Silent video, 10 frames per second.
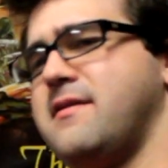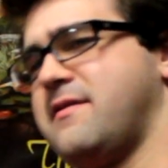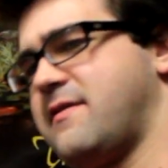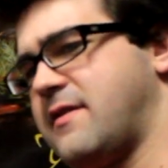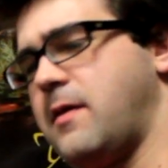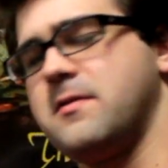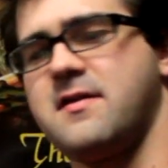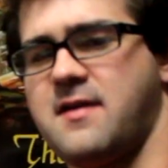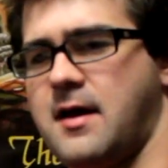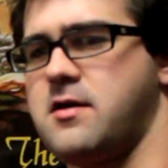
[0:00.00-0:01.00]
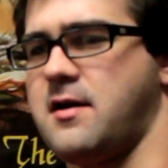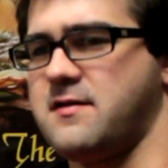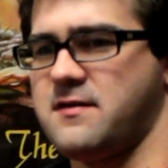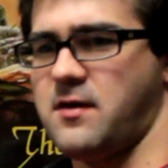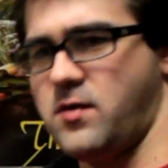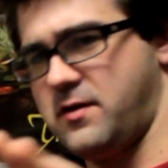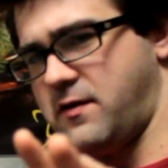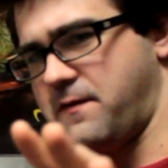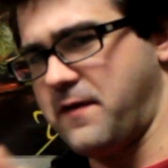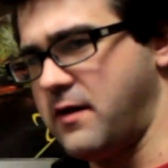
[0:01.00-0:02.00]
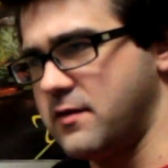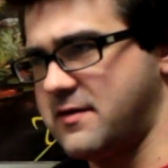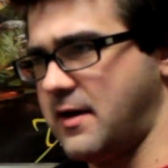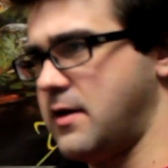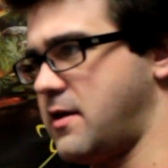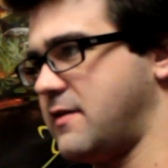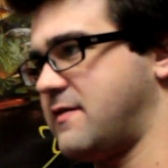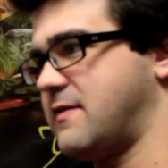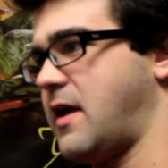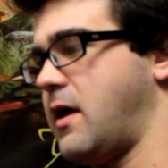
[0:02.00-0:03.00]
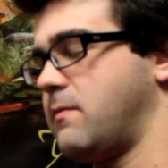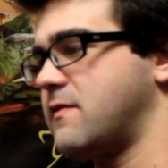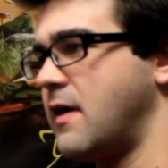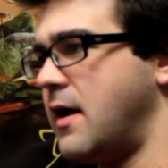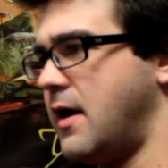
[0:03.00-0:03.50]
Let's just keep it to Sega Genesis. Like, what are your favorite Sega Genesis games?